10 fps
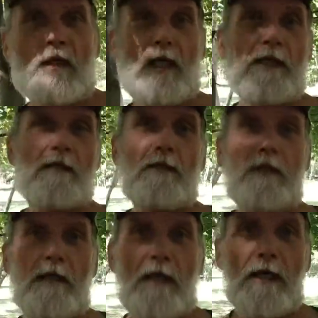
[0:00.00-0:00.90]
Hey,
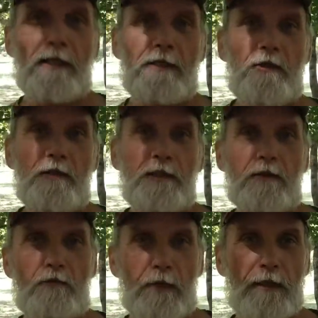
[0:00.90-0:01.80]
how you doing?
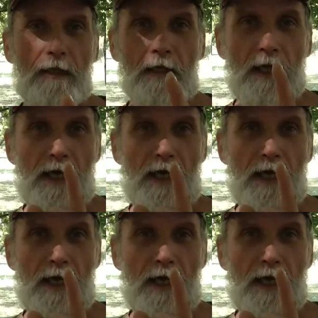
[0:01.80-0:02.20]
With a,